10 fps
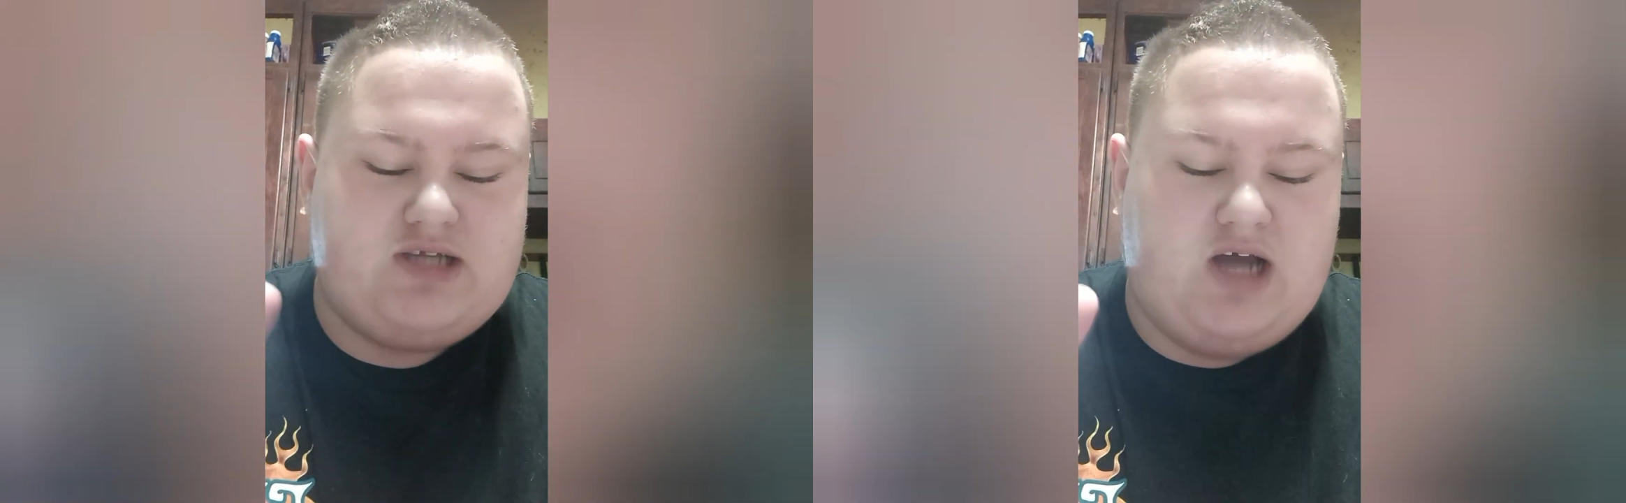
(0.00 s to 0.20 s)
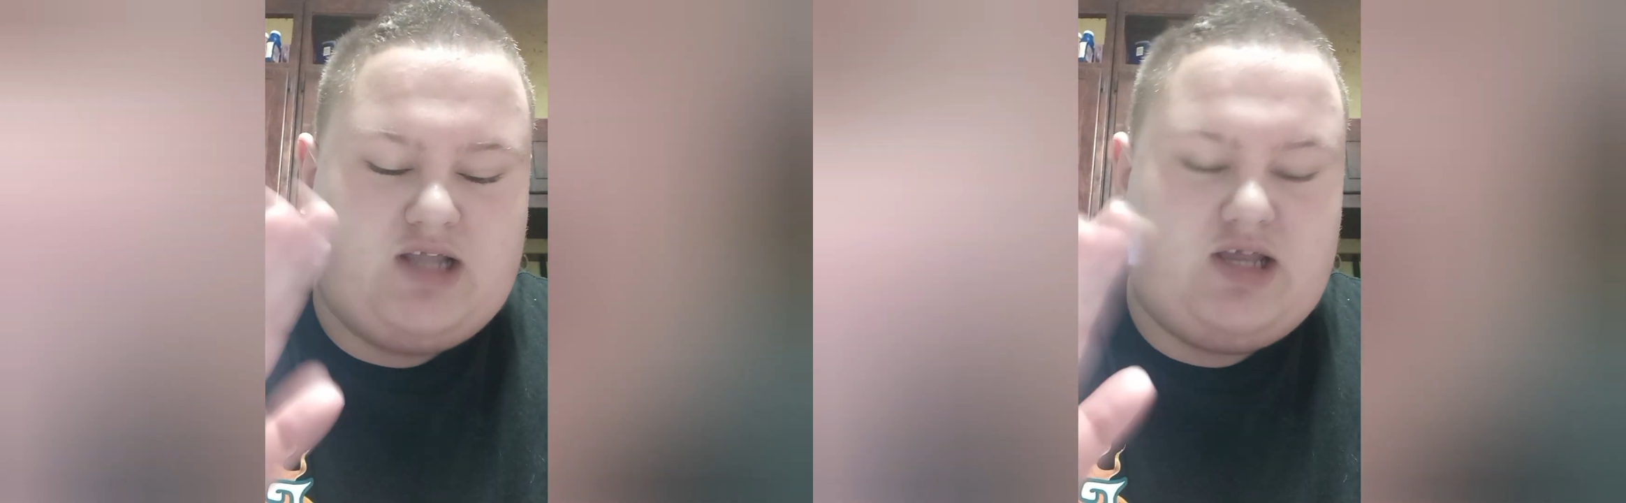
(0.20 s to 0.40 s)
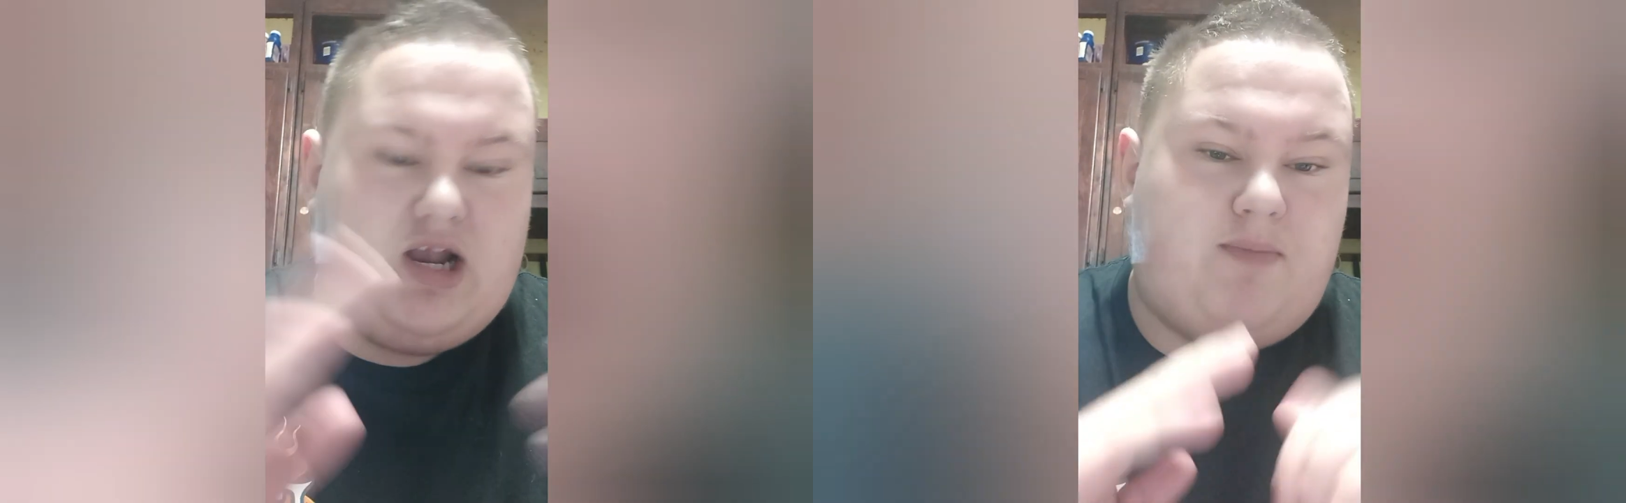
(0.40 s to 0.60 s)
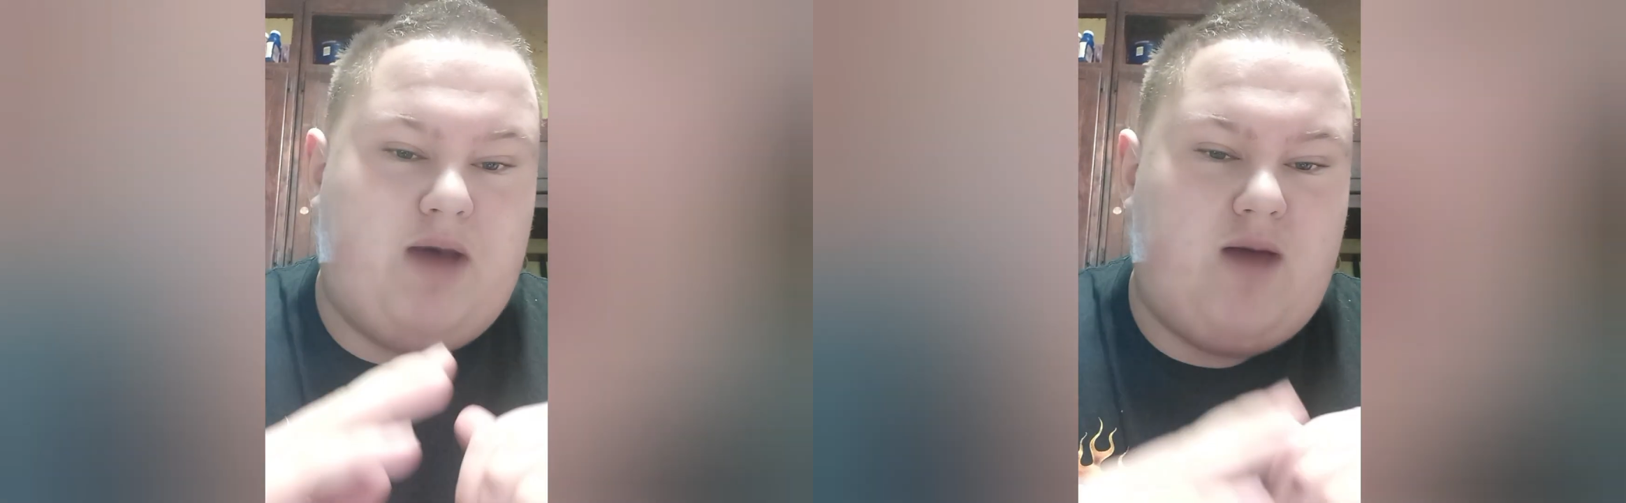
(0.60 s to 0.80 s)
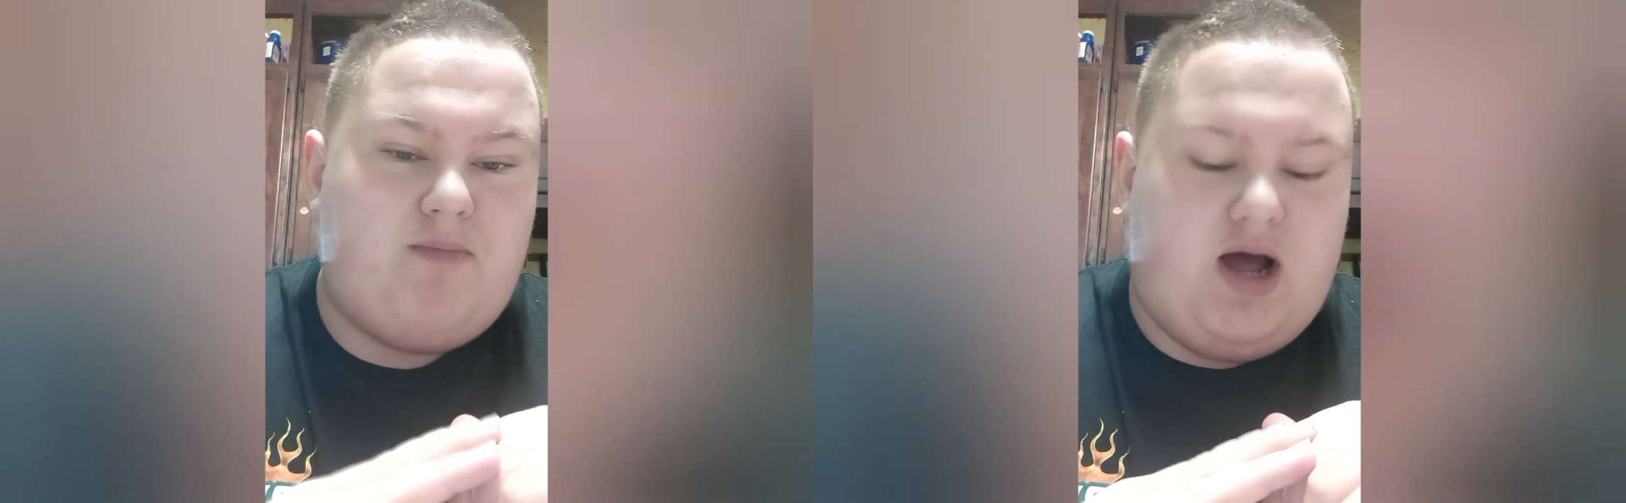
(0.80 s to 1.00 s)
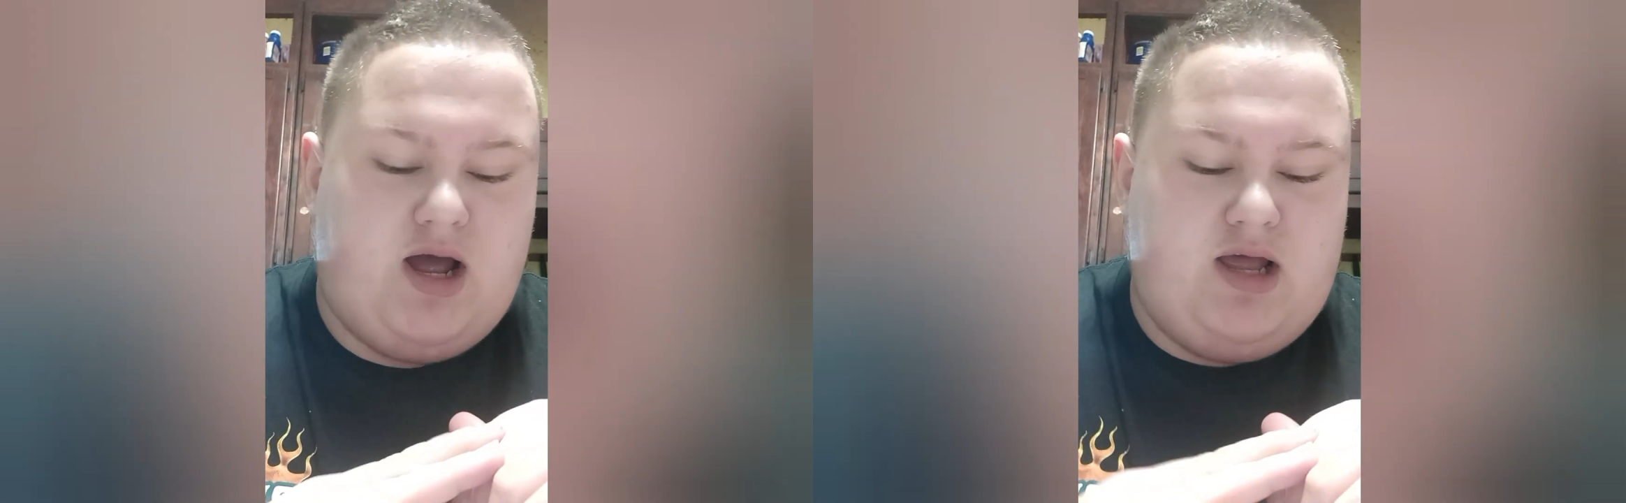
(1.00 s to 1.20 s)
de la Palma.